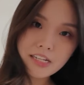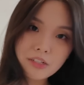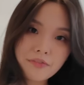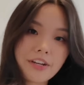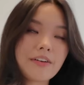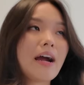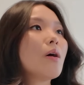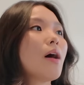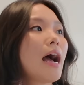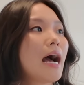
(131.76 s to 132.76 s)
need to figure
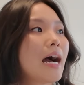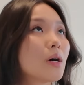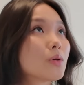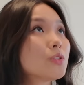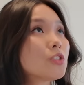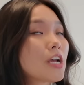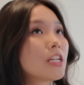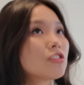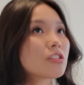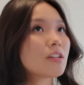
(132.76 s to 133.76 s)
out how to
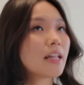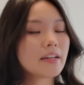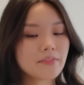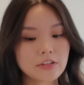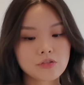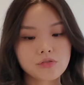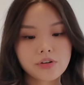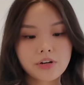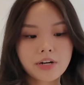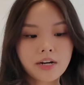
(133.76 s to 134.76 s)
change the light
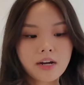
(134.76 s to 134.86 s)
fixture.